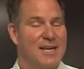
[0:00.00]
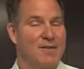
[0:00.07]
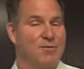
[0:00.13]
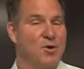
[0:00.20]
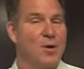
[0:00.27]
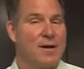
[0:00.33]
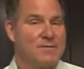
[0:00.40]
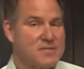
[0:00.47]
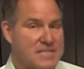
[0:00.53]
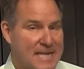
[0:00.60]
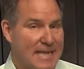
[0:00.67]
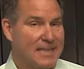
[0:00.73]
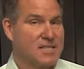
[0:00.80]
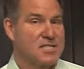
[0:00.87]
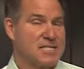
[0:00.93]
If you have
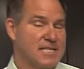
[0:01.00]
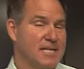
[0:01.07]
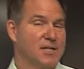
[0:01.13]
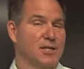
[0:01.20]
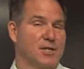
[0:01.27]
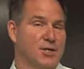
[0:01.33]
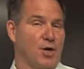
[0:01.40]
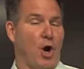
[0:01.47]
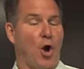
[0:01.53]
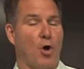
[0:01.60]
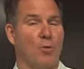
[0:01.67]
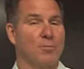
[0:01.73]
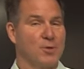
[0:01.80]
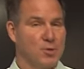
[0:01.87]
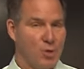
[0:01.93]
stainless steel in your
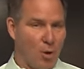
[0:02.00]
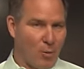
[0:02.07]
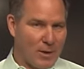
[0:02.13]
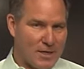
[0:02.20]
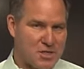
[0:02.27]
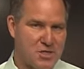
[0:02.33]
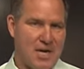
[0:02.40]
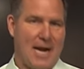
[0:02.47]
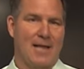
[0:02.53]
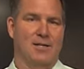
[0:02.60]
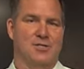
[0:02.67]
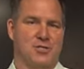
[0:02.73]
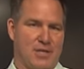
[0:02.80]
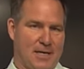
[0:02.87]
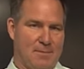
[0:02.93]
home, you know what a
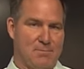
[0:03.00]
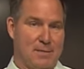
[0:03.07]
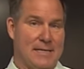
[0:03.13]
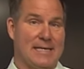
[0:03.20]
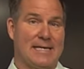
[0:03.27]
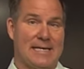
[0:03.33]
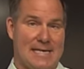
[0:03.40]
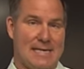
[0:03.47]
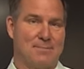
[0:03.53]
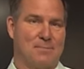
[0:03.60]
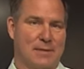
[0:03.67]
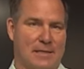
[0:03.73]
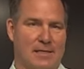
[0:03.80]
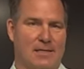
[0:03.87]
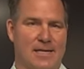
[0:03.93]
challenge it can be to
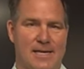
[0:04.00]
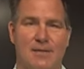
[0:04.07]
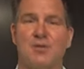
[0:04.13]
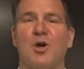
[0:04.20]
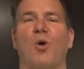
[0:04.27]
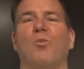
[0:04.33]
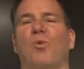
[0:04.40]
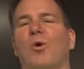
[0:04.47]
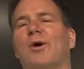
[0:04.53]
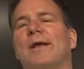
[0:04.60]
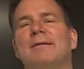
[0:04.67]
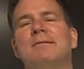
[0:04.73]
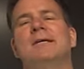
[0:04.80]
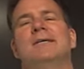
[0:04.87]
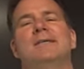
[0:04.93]
keep it clean. Don't worry,
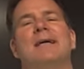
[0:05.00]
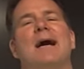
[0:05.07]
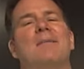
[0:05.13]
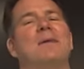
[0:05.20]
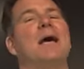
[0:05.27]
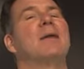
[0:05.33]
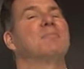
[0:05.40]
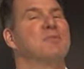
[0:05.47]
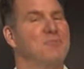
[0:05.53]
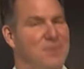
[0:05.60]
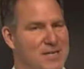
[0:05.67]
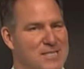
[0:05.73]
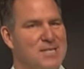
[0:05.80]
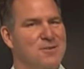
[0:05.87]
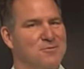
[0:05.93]
I'm going to help you
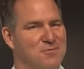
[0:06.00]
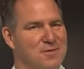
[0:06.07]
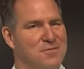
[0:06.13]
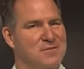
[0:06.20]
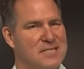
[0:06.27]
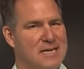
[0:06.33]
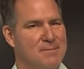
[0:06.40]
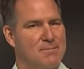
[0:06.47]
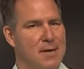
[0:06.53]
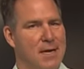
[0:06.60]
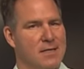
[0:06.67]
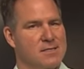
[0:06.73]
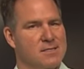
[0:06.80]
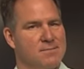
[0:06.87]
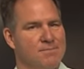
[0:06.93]
fix it in 15
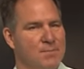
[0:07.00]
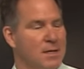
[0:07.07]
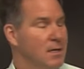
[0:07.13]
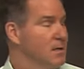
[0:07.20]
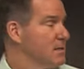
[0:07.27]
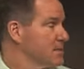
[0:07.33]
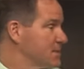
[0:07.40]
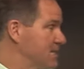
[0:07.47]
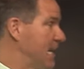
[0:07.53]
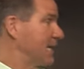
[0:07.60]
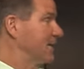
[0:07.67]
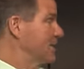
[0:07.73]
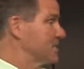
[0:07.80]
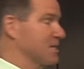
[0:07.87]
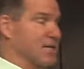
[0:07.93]
minutes.
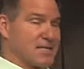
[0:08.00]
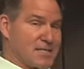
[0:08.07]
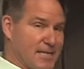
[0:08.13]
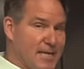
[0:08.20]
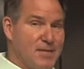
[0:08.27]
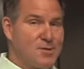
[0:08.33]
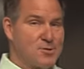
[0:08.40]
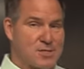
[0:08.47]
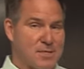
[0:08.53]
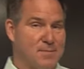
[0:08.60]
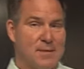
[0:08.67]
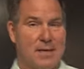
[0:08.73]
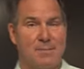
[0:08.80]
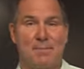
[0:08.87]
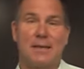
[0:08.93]
Stainless continues to
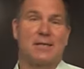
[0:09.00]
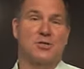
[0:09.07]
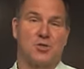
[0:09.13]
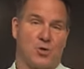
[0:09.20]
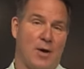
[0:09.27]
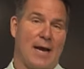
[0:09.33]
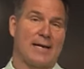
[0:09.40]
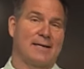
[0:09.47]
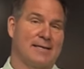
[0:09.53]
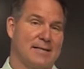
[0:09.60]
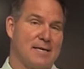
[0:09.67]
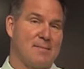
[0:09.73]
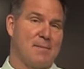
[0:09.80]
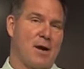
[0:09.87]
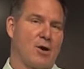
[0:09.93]
be a big trend
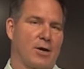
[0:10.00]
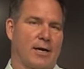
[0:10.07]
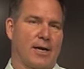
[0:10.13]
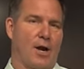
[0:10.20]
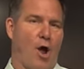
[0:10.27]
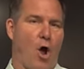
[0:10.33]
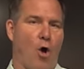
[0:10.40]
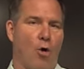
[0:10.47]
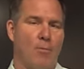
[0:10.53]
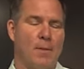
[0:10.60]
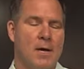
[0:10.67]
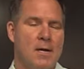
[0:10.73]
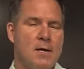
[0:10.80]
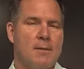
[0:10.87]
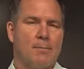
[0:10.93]
in the American home,
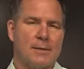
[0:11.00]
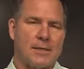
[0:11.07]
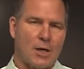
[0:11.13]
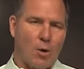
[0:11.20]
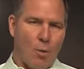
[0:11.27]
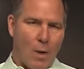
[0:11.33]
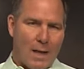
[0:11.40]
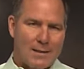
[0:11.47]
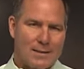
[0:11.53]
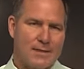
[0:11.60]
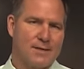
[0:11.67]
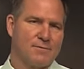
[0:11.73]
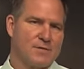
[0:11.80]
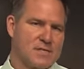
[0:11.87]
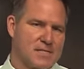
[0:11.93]
but the
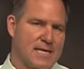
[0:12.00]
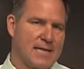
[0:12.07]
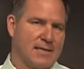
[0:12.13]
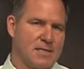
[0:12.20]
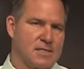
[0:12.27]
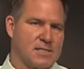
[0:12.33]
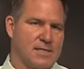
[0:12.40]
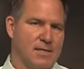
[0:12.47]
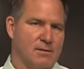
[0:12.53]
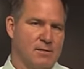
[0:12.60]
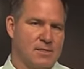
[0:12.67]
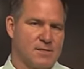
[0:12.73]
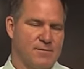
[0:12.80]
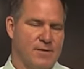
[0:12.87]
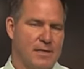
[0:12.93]
quality of the stainless steel
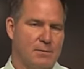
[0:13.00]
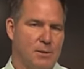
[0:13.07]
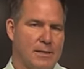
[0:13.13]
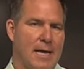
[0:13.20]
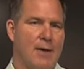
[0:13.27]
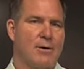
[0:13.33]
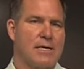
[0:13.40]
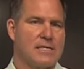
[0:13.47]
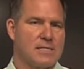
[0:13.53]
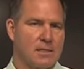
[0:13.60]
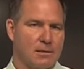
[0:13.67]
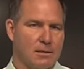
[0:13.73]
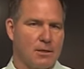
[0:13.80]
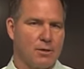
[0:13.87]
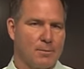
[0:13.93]
that's available now is
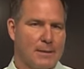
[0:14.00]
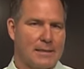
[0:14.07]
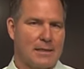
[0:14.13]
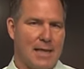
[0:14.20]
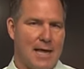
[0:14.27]
a little bit